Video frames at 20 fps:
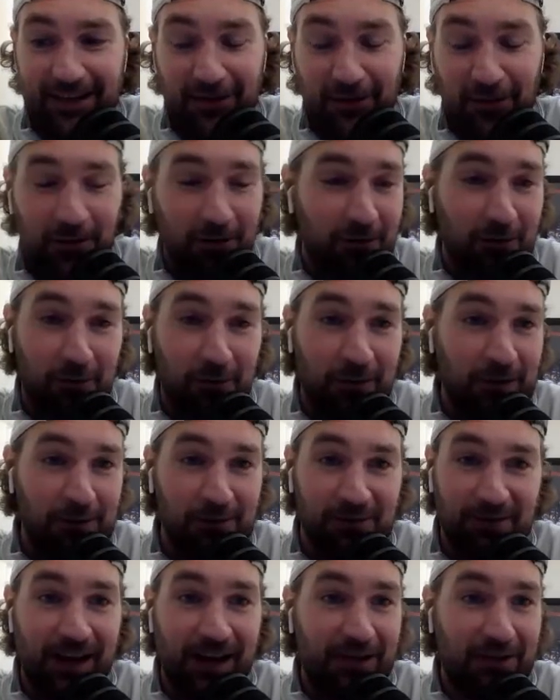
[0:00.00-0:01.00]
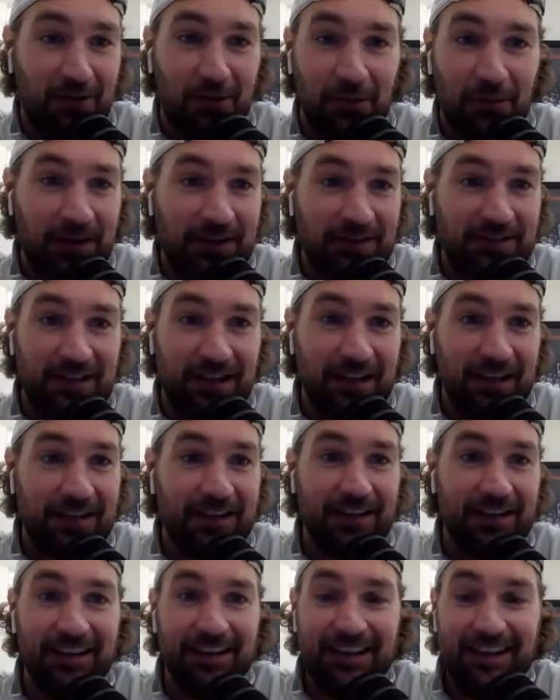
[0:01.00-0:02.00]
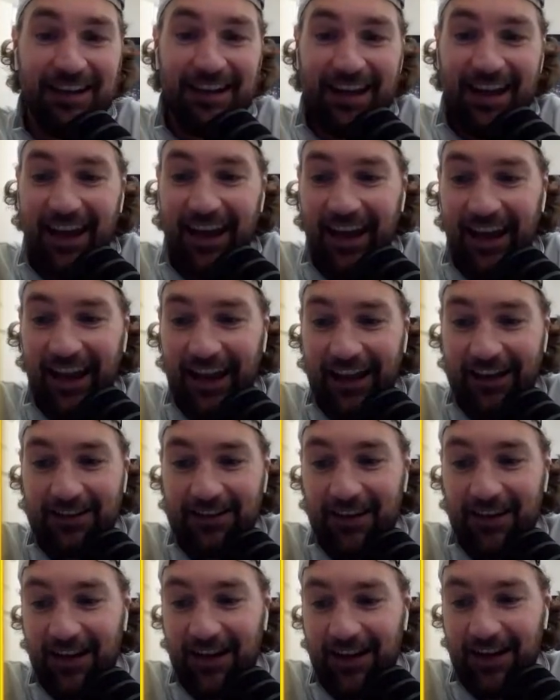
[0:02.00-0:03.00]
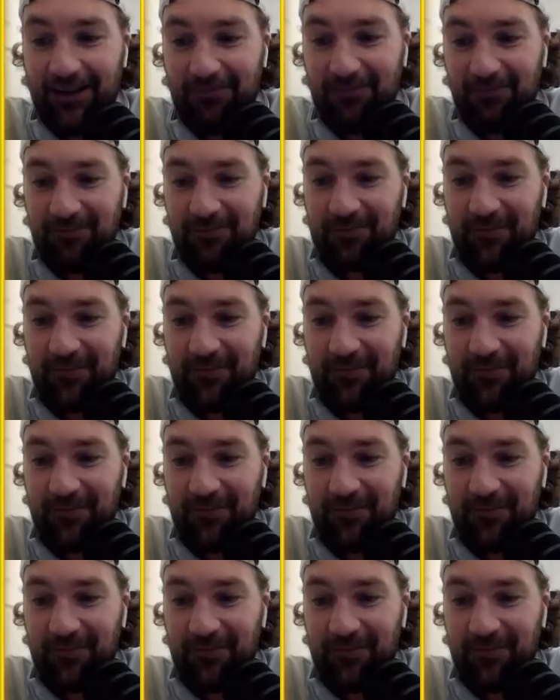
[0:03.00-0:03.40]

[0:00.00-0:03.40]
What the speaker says: or if it was either a big steak. And I